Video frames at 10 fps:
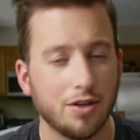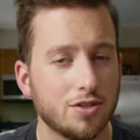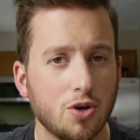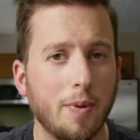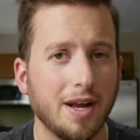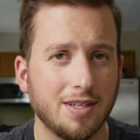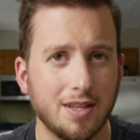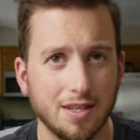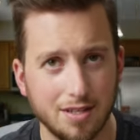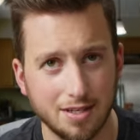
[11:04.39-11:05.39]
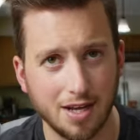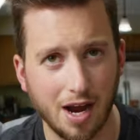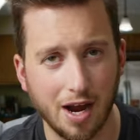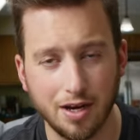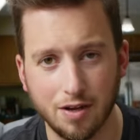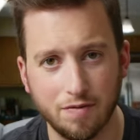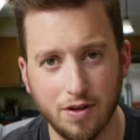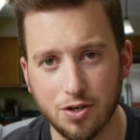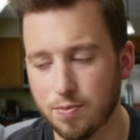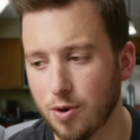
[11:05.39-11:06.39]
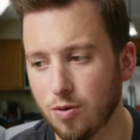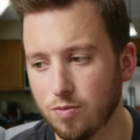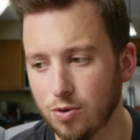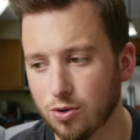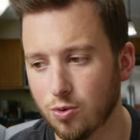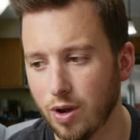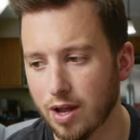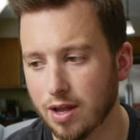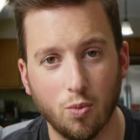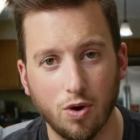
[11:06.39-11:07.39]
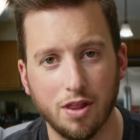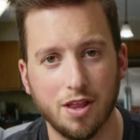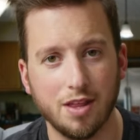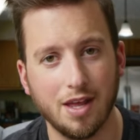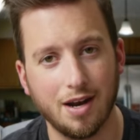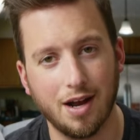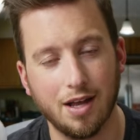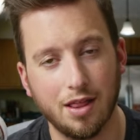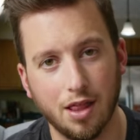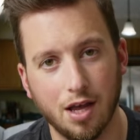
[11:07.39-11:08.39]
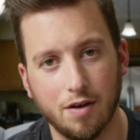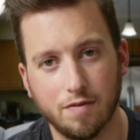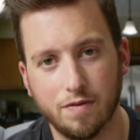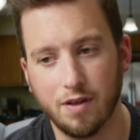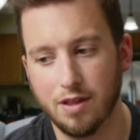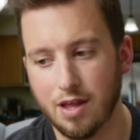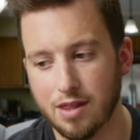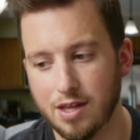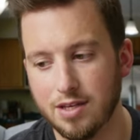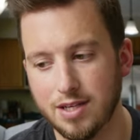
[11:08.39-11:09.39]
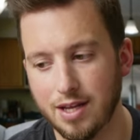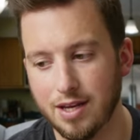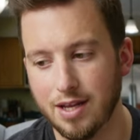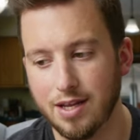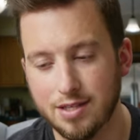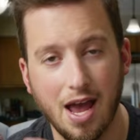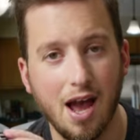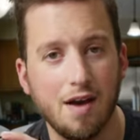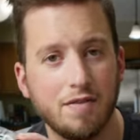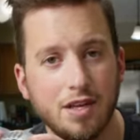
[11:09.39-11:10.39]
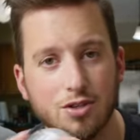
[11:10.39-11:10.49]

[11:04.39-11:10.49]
Now let's go back to the design of each bulb real quick. One thing that I love that they did is have the